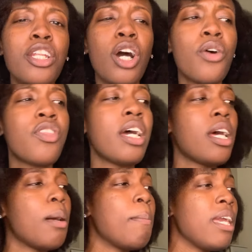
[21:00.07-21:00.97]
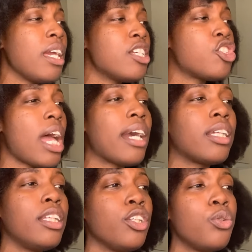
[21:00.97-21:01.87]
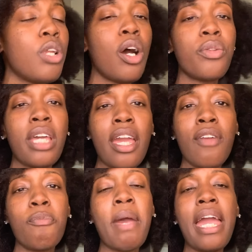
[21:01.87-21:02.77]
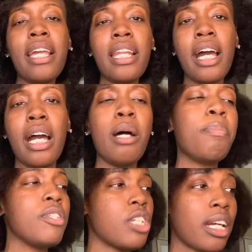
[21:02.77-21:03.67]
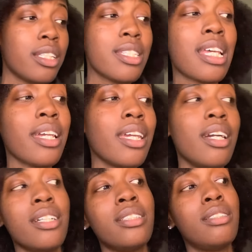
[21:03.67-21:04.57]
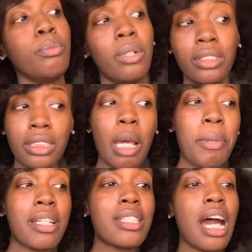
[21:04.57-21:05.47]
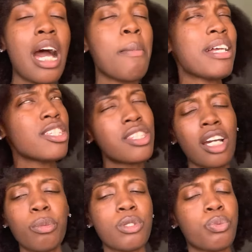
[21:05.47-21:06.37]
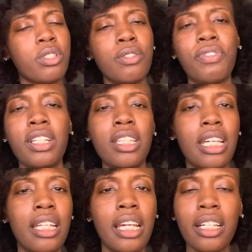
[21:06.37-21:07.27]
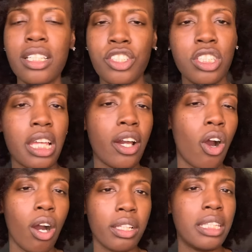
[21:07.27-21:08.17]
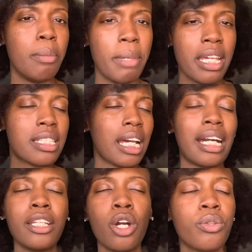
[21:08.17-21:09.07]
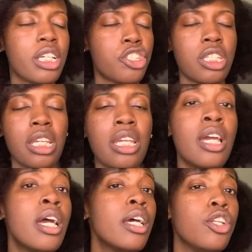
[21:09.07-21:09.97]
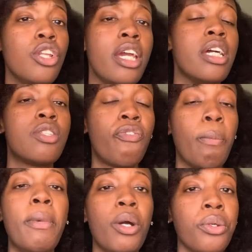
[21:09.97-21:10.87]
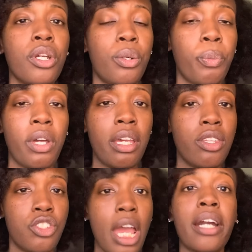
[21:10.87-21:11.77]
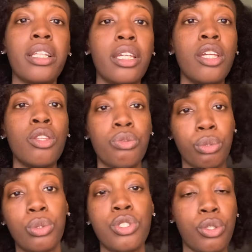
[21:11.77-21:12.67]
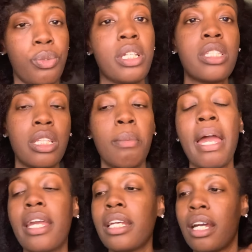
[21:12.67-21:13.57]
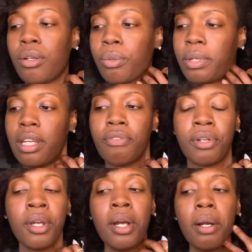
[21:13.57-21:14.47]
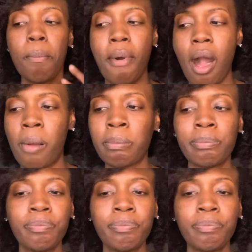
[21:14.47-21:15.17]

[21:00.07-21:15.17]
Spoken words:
know that me and Jacqueline, you know, they've made up. And Jacqueline's like, yes, one step at a time. I just thought it was really funny that NECA is just like all in the mix. Like, I know that she is familiar with Jacqueline through Sharice and them hanging out or whatever. But,